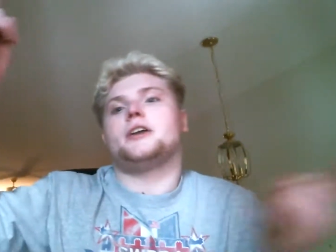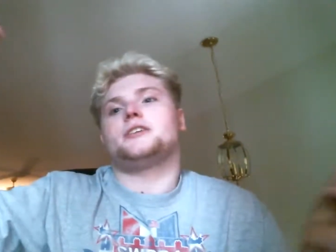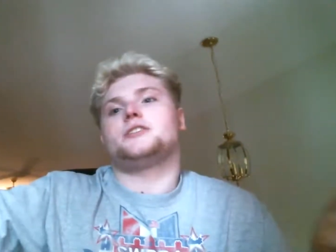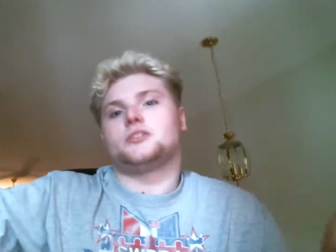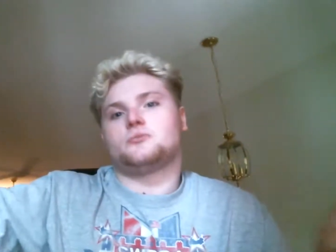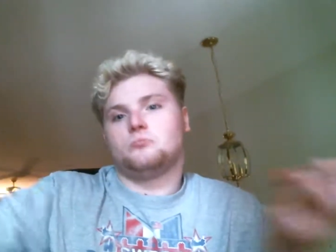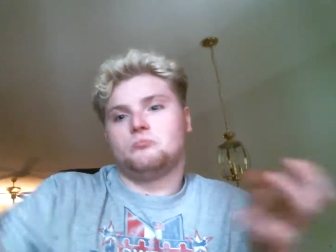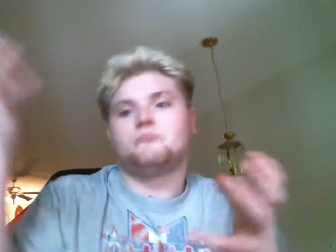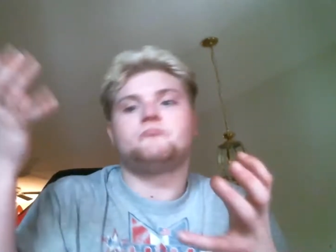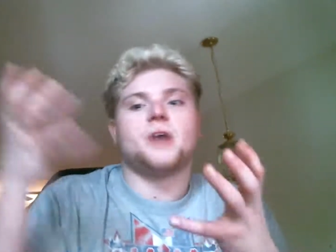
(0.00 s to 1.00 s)
and it just
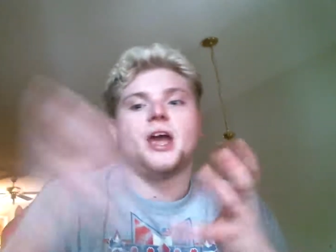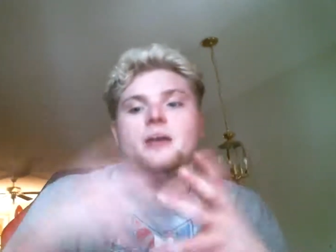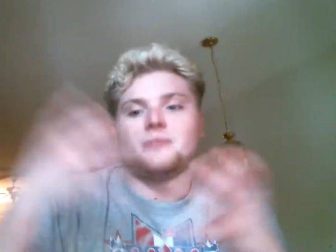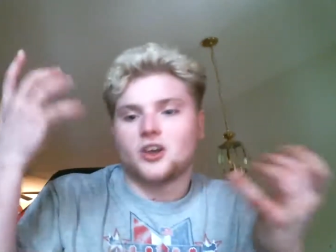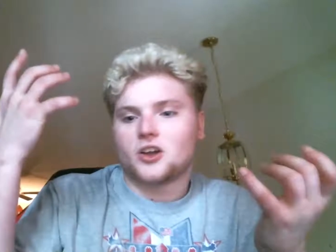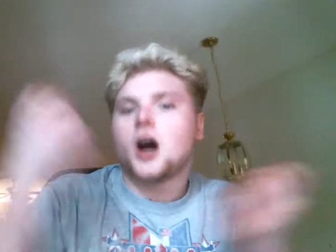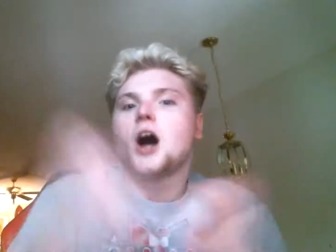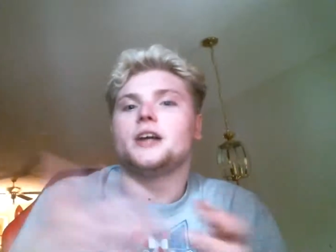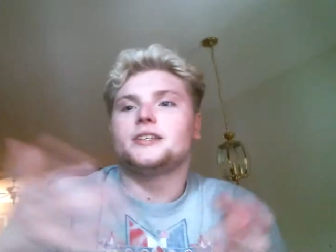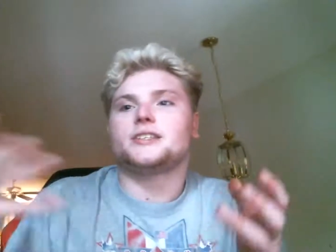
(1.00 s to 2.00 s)
bam, it
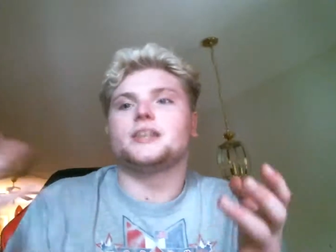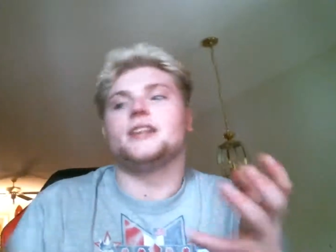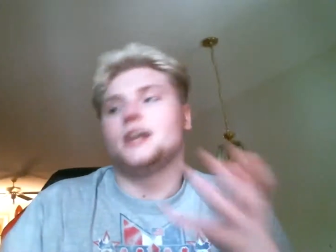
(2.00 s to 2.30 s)
constant.